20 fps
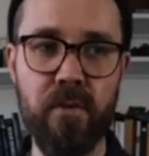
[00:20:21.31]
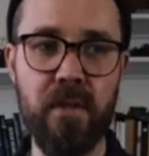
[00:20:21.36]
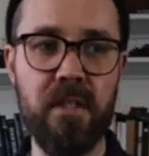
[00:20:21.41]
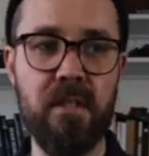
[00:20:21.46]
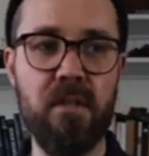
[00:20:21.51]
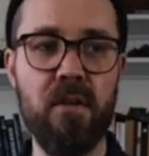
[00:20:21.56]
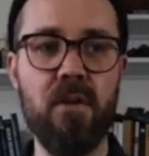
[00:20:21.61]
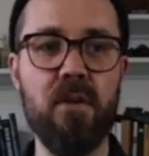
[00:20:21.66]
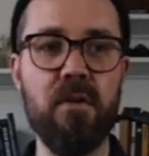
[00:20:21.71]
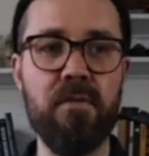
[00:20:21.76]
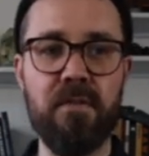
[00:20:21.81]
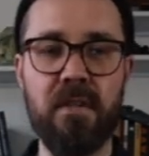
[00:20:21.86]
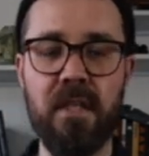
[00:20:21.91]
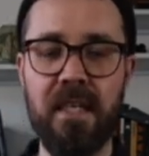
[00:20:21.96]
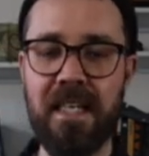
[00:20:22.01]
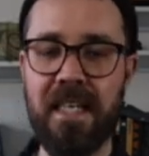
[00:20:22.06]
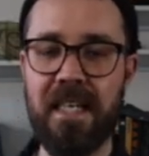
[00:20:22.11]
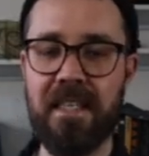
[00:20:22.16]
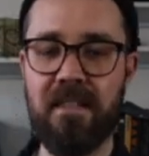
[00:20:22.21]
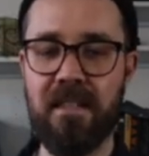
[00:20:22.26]
It's not often that
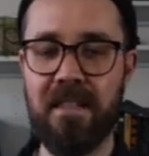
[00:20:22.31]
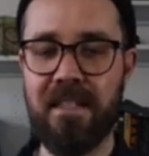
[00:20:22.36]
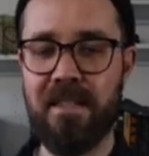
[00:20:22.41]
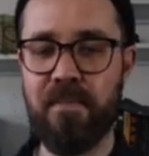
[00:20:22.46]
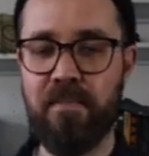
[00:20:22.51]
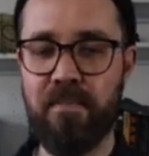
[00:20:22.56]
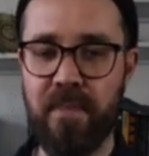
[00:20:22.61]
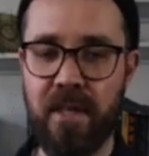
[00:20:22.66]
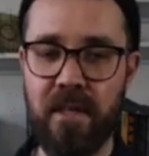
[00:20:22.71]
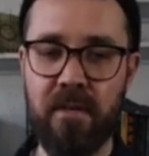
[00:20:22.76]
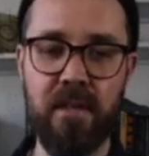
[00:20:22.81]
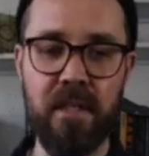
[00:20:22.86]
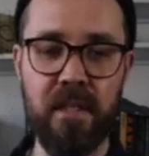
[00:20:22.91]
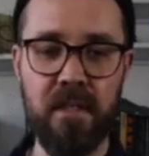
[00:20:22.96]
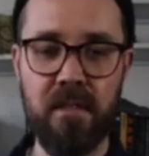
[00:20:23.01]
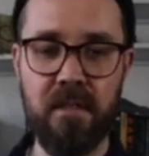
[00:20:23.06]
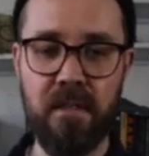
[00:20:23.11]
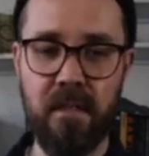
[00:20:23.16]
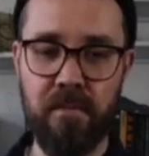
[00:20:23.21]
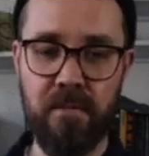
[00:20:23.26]
I get to
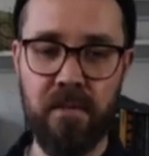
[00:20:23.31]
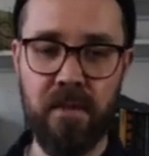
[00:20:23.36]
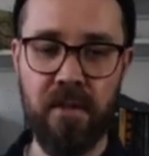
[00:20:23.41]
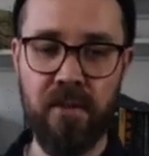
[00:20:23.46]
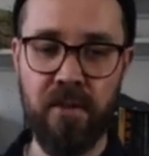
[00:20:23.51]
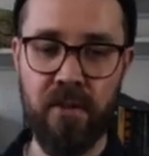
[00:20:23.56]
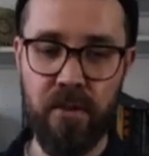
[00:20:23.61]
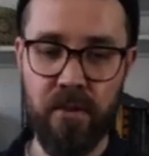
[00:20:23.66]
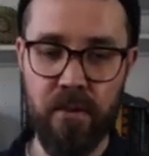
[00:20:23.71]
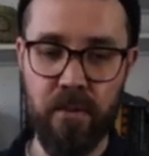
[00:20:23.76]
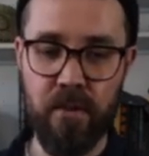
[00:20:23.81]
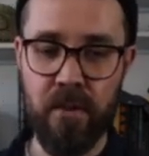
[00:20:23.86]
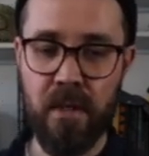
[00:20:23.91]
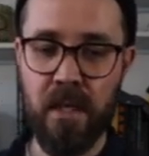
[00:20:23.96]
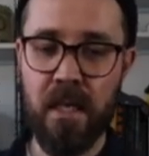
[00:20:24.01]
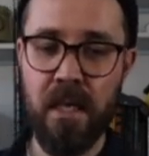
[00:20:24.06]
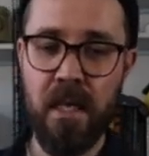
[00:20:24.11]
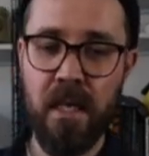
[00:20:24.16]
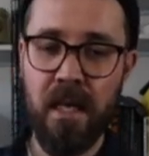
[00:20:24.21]
experience something new.